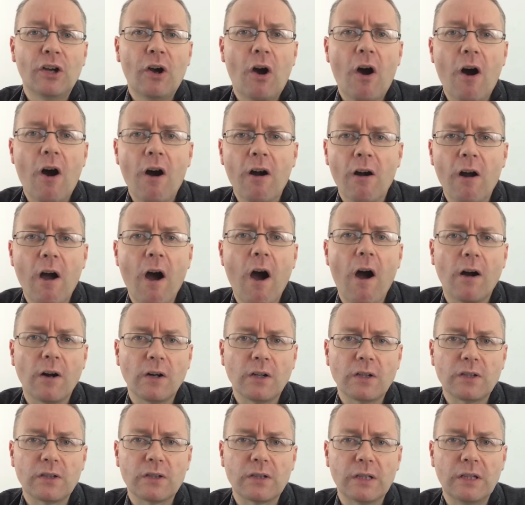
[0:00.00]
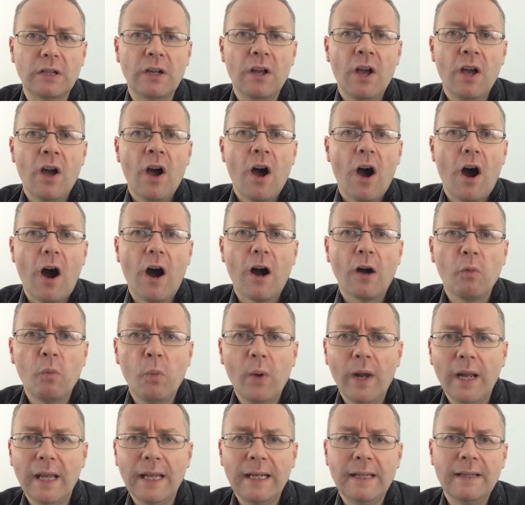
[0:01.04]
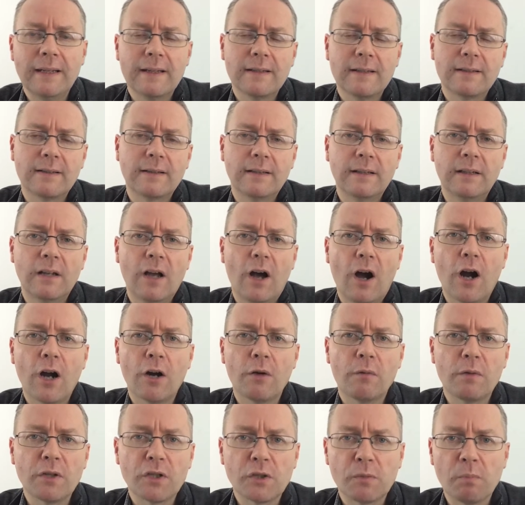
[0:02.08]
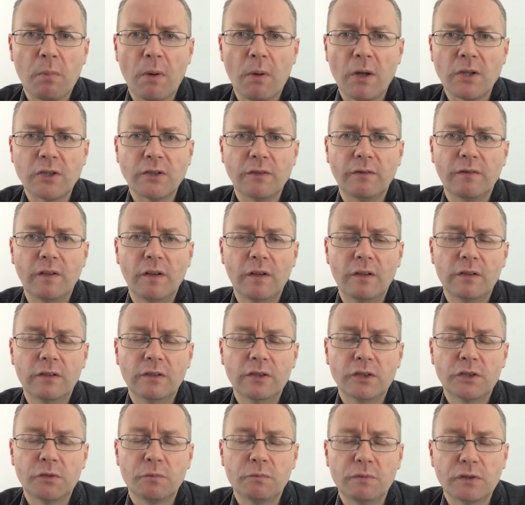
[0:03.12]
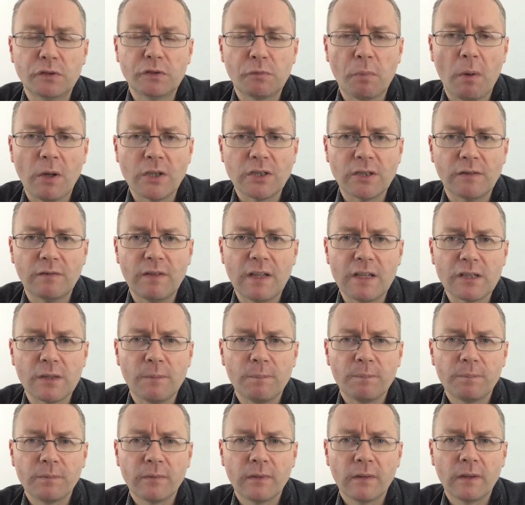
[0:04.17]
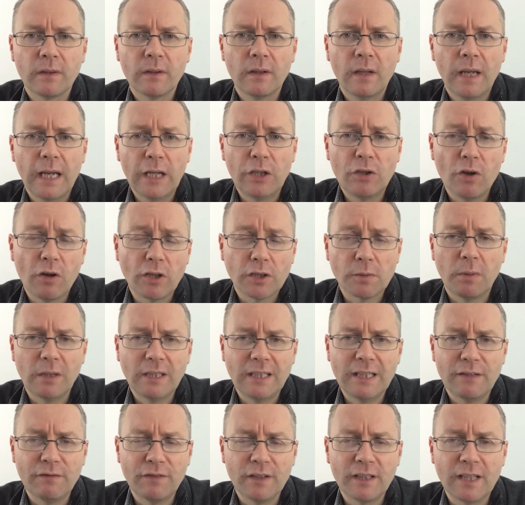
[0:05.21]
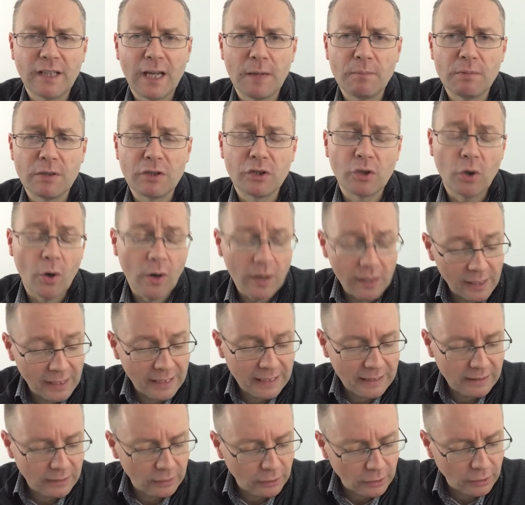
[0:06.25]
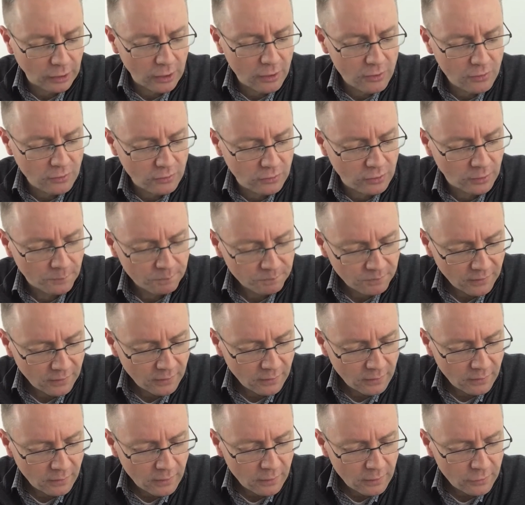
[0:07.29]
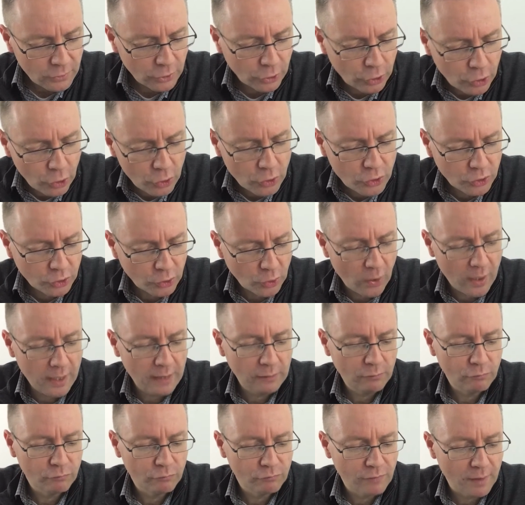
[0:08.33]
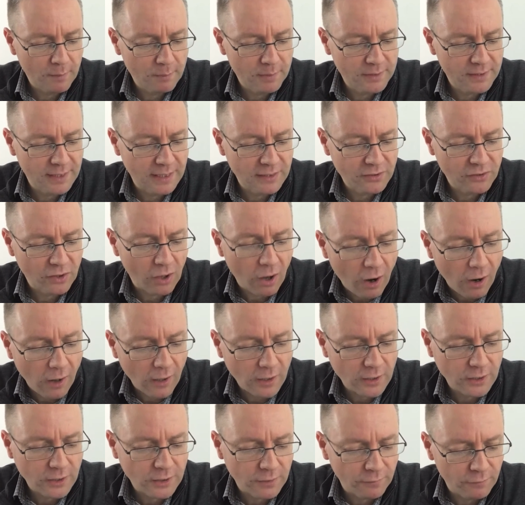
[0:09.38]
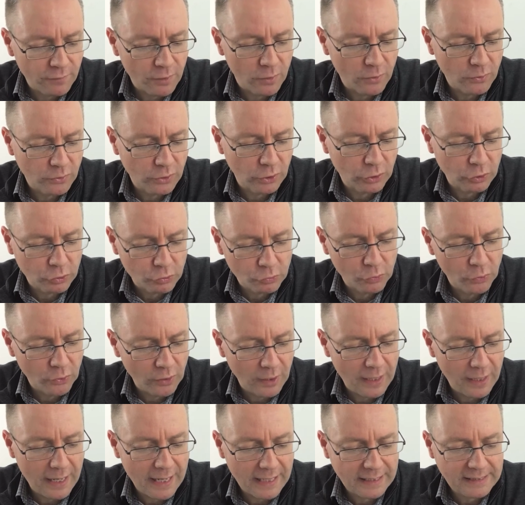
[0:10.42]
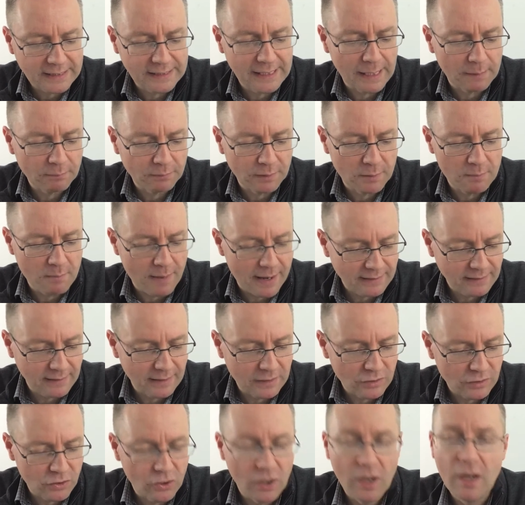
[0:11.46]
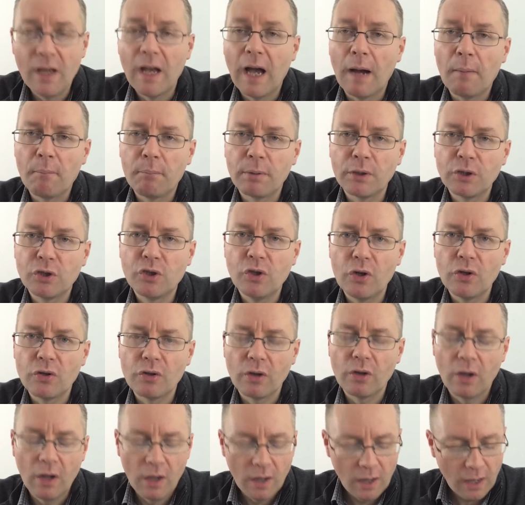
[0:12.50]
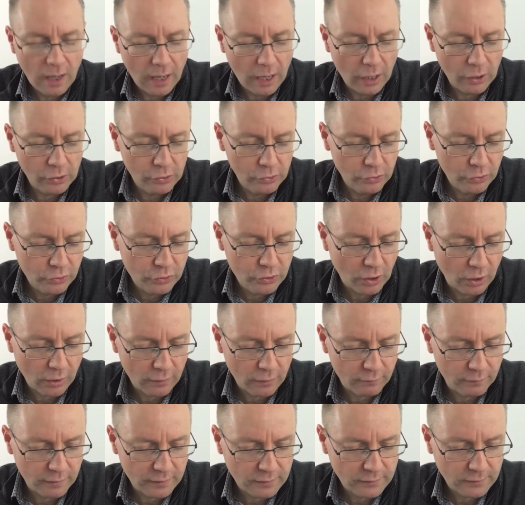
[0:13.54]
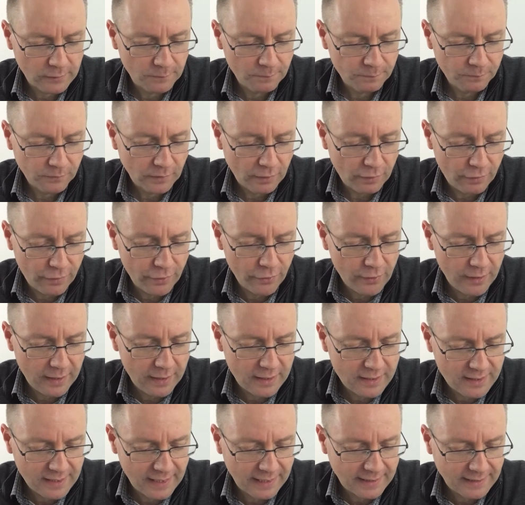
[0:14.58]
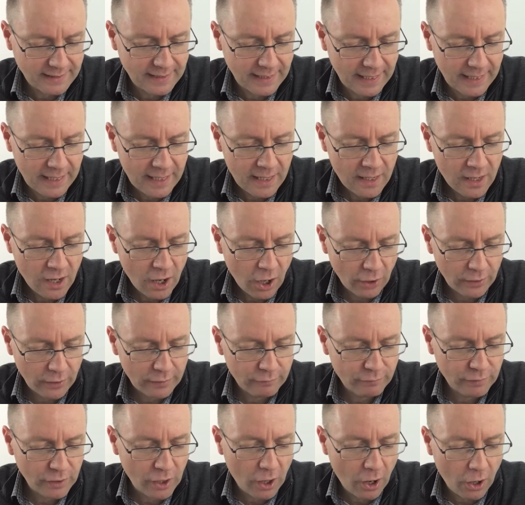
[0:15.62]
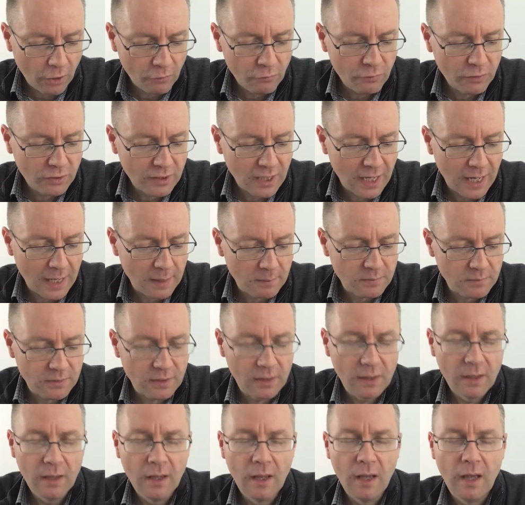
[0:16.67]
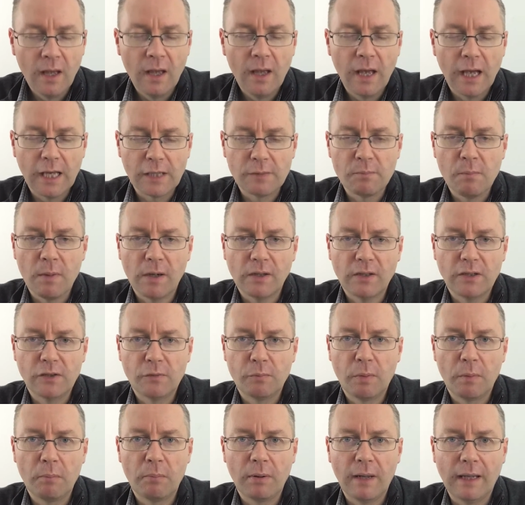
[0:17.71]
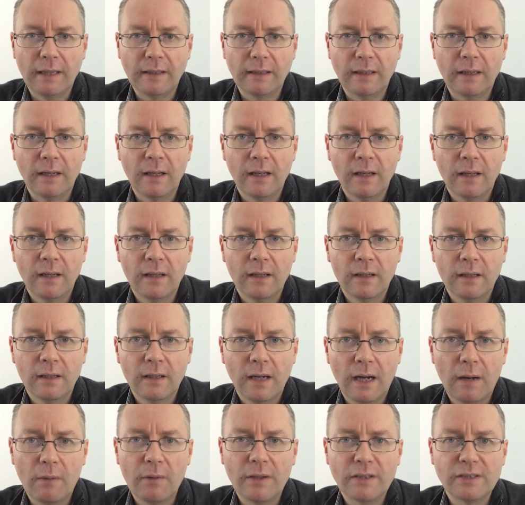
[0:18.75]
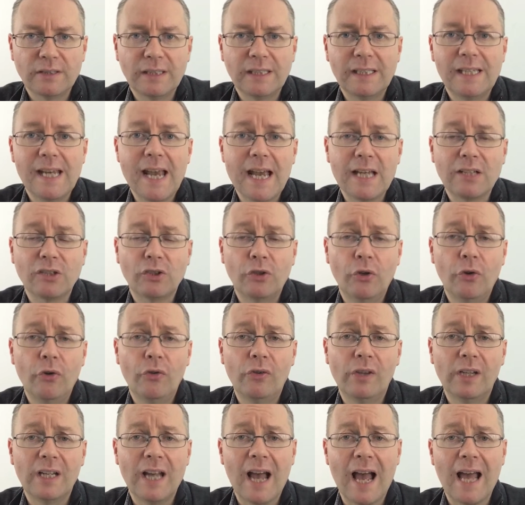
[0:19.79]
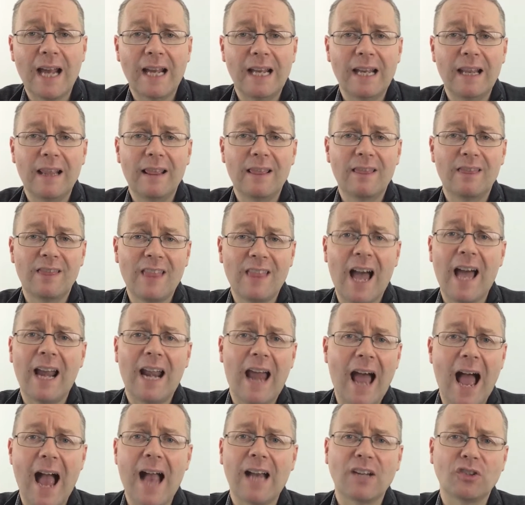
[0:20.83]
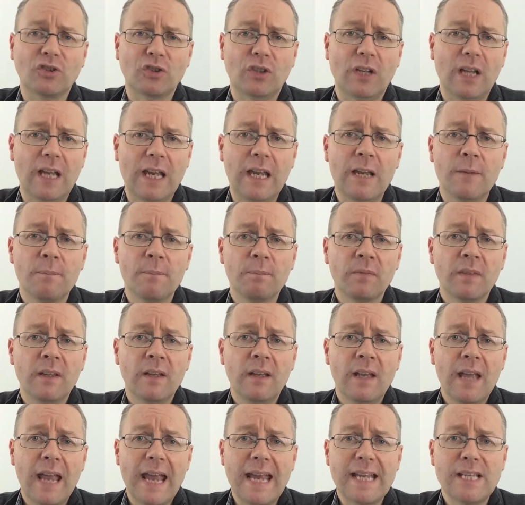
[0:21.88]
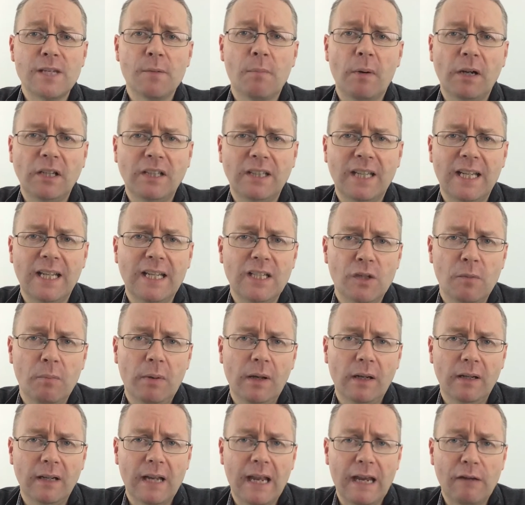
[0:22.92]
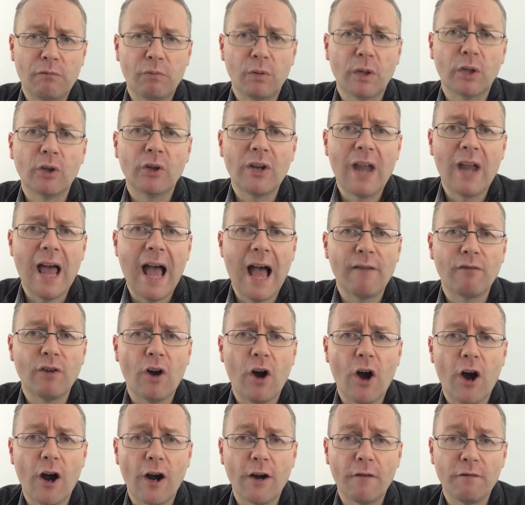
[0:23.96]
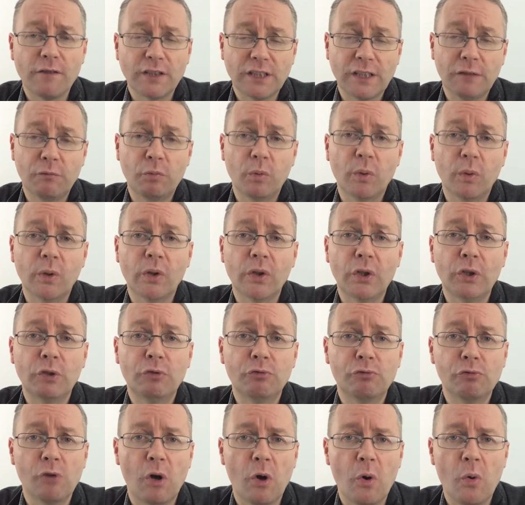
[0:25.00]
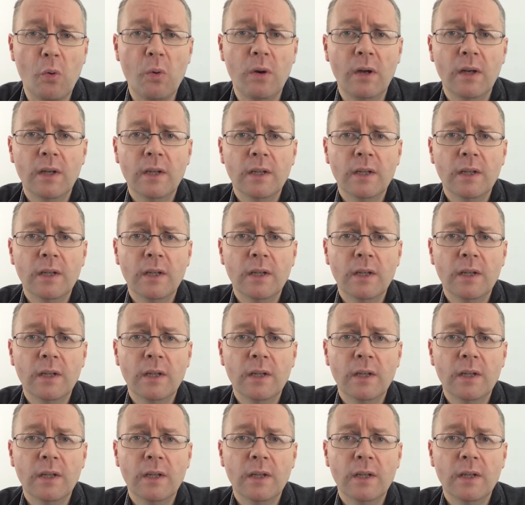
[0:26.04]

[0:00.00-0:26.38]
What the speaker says: our hearts and our willingness and our responsiveness. He talks about different types of soil, and he concludes, the good soil represents the hearts of those who truly accept the message and produce a huge harvest, 30, 60, or even 100 times as much has been planted. I want to suggest to you that actually is about teachability. If we're going to have a harvest, if we're going to grow